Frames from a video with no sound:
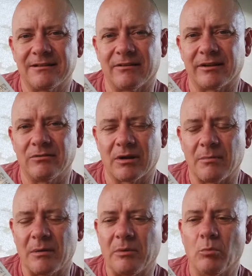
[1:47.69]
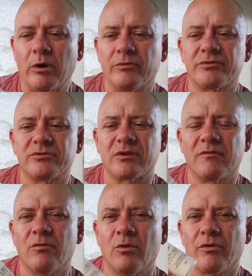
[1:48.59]
like you come up in welts and
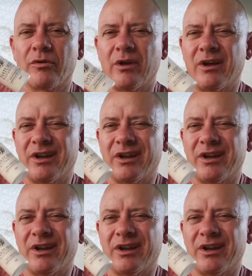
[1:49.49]
so forth,